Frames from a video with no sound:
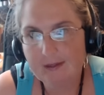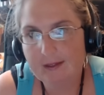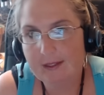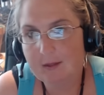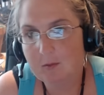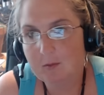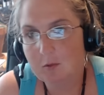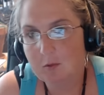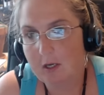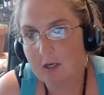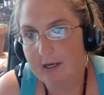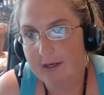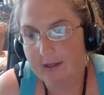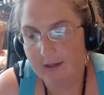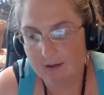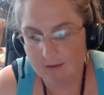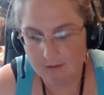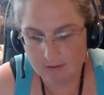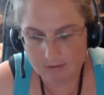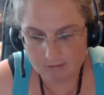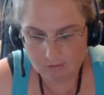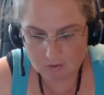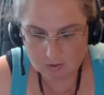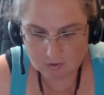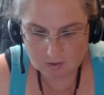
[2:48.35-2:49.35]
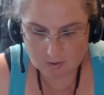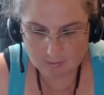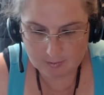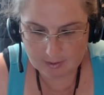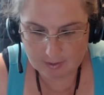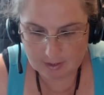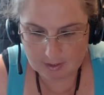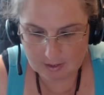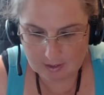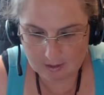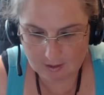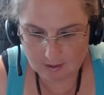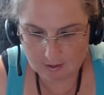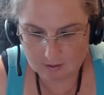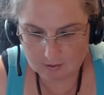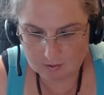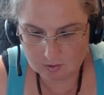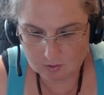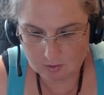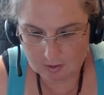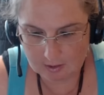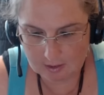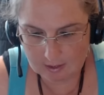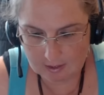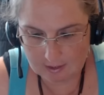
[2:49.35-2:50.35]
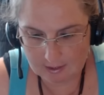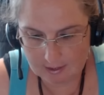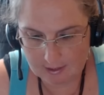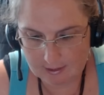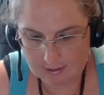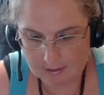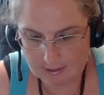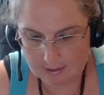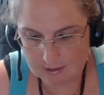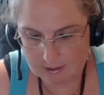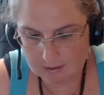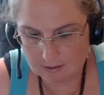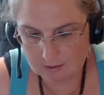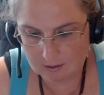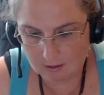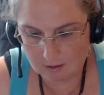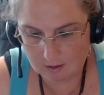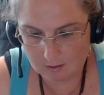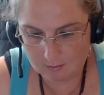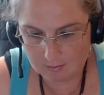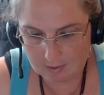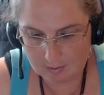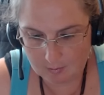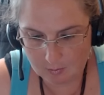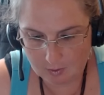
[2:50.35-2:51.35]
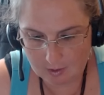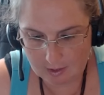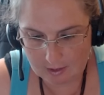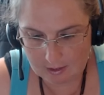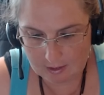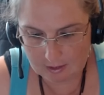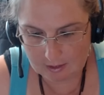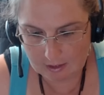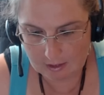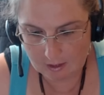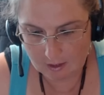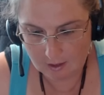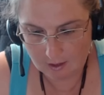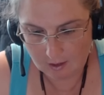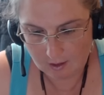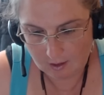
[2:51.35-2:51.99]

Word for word: Libra had it in reverse a minute ago, so I kind of had that stuck in my brain.